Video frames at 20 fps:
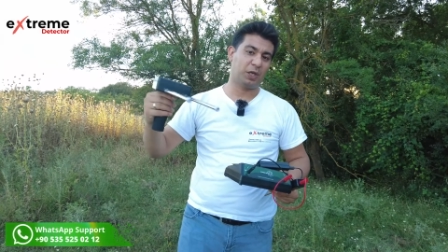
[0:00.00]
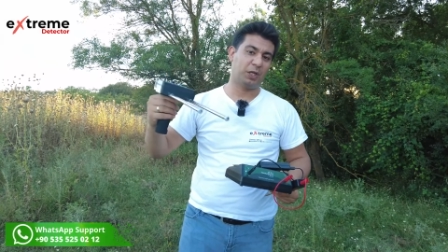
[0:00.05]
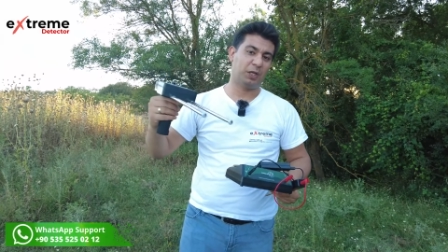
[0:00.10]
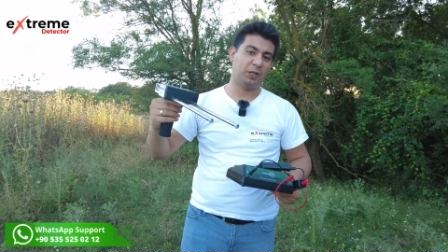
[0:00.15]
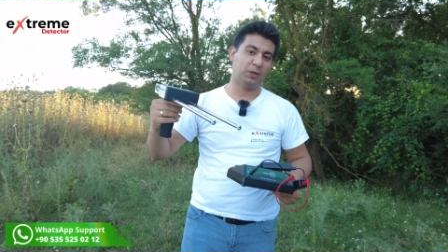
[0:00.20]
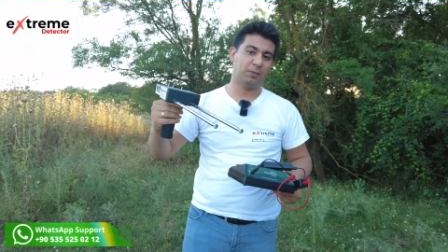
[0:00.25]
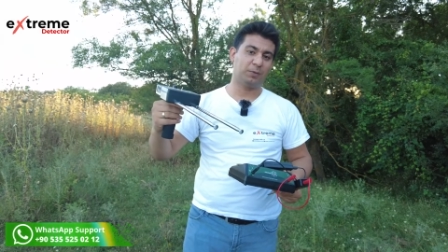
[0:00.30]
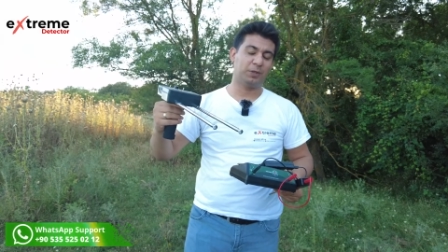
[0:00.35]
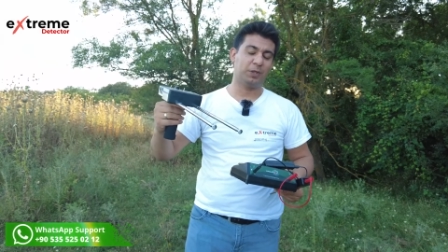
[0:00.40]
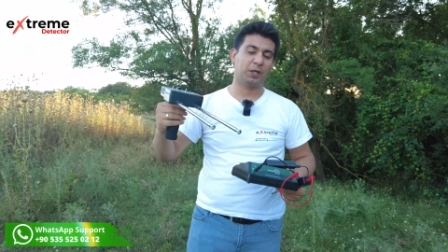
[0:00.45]

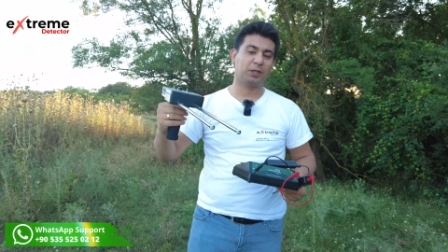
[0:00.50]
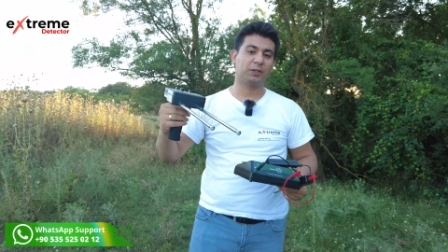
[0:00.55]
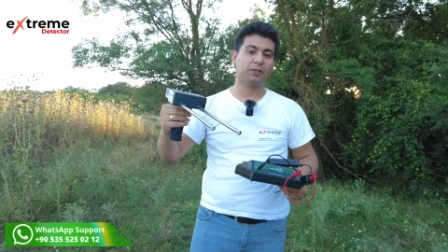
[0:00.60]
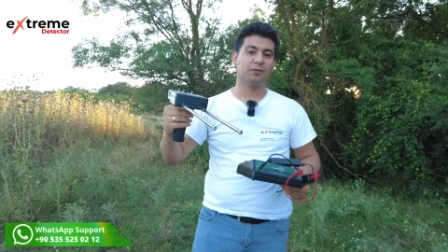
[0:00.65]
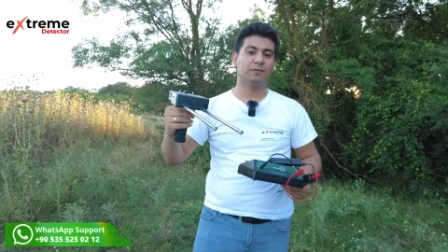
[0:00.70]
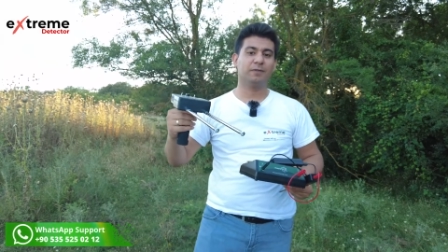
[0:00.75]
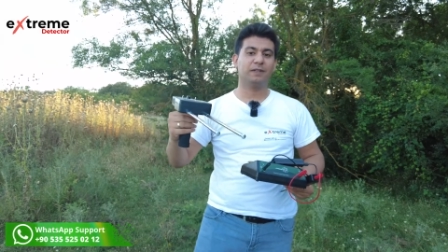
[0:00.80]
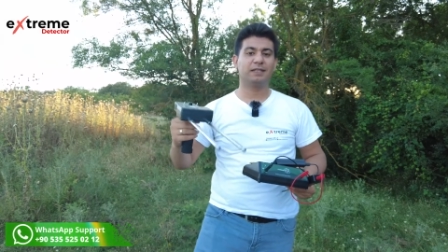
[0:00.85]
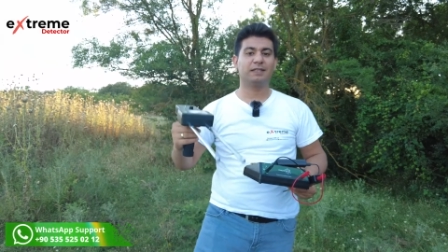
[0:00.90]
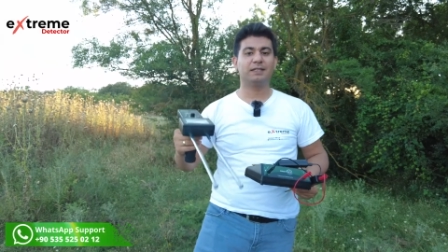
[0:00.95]
give another
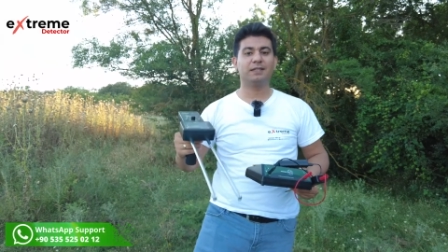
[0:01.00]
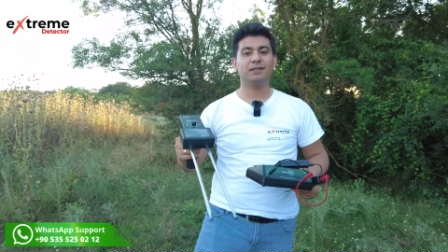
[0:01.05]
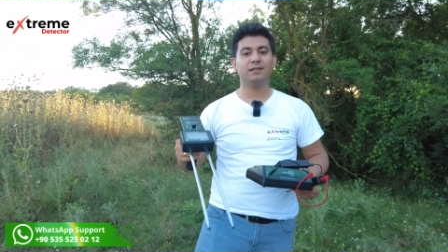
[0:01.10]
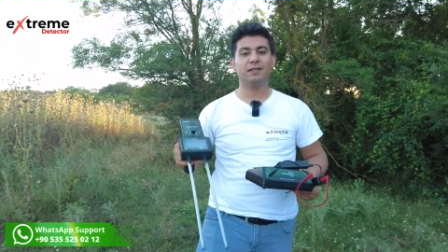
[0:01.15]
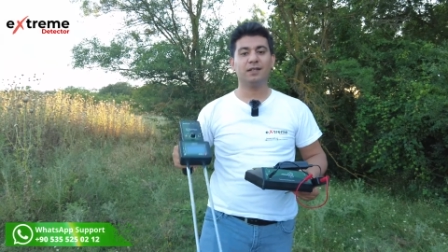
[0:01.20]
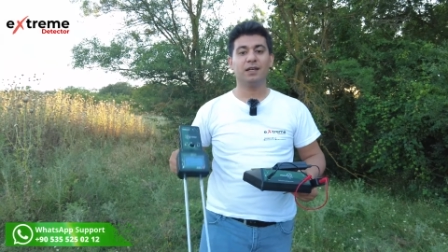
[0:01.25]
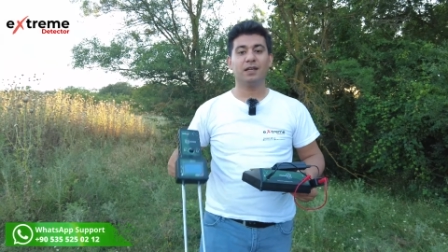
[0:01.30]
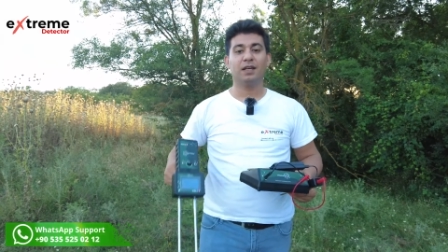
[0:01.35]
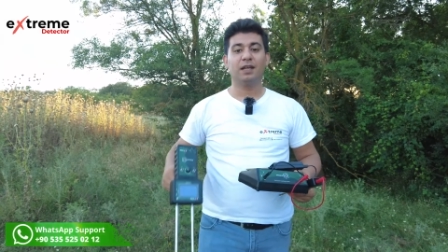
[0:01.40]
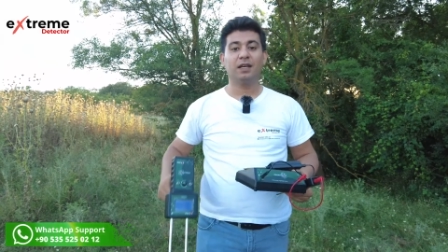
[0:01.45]
signal,
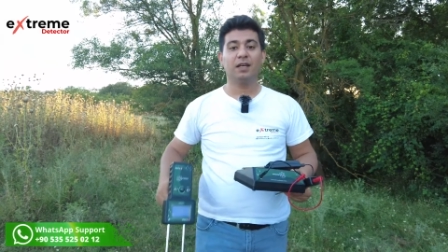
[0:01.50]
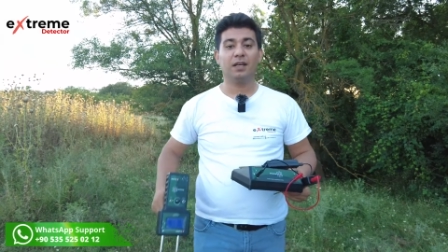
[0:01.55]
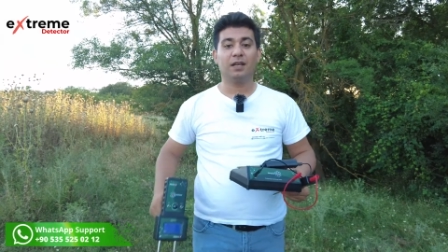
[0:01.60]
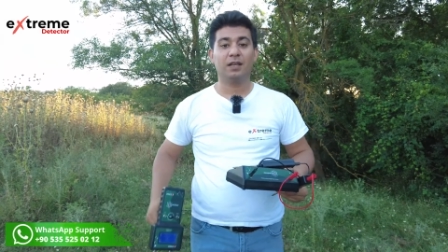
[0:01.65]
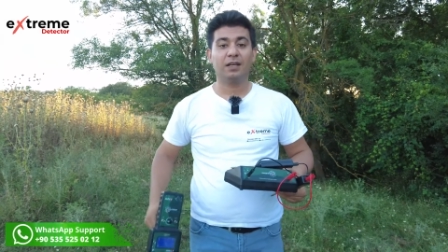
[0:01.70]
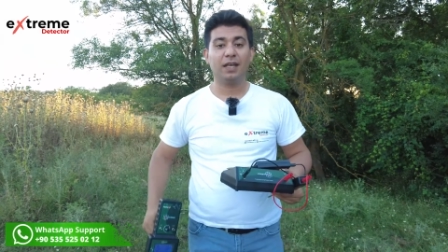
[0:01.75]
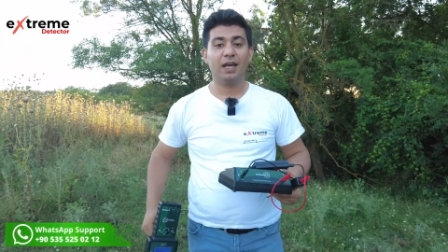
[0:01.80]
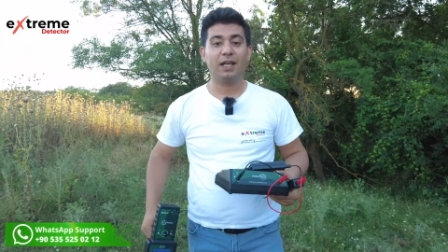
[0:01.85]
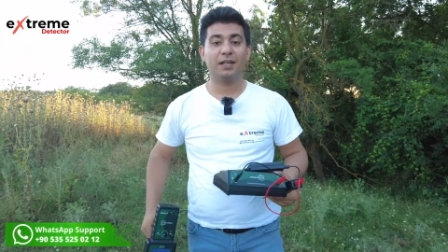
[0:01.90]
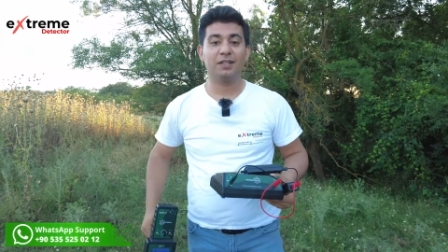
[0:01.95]
and you
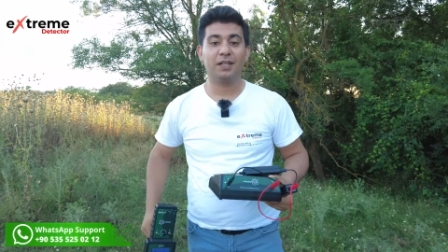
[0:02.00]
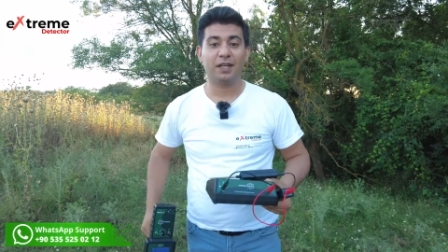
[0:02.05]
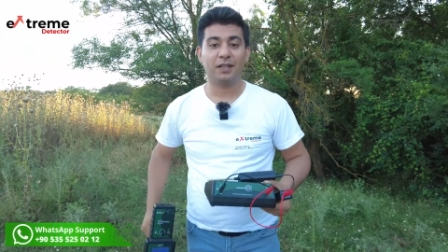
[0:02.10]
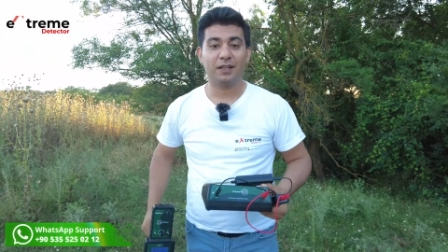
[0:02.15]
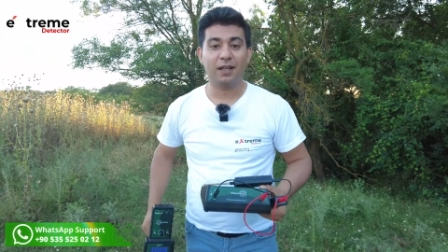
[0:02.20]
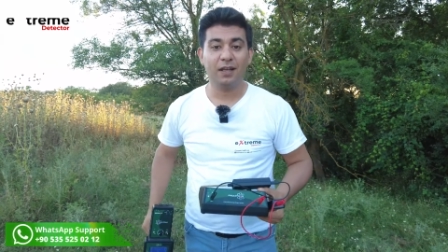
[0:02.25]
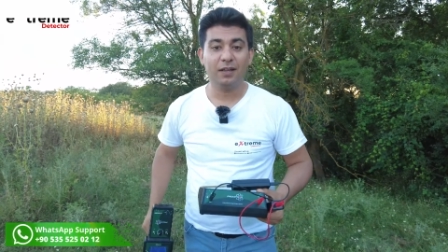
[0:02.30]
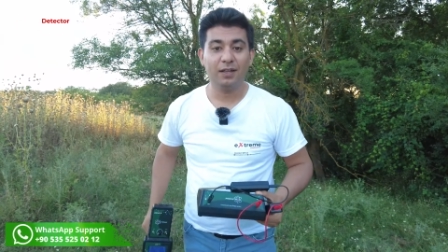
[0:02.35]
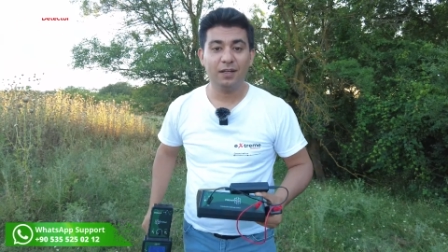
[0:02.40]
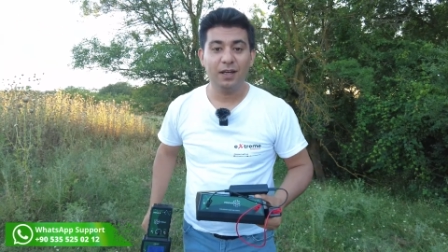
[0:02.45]
will
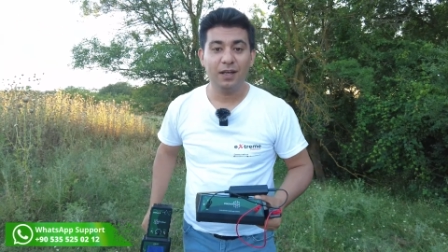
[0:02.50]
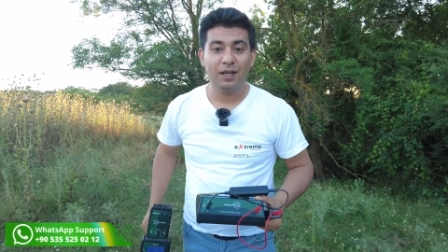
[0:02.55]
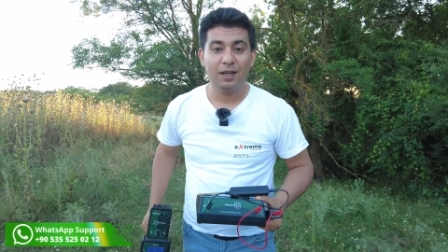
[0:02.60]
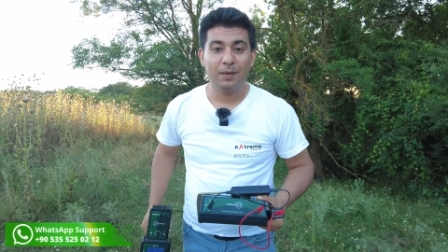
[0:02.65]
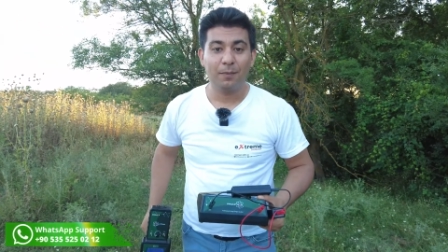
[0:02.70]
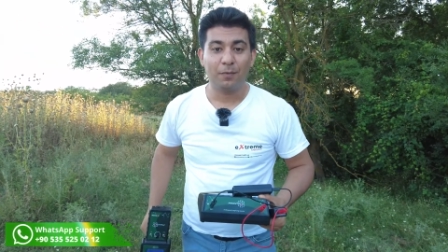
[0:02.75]
truly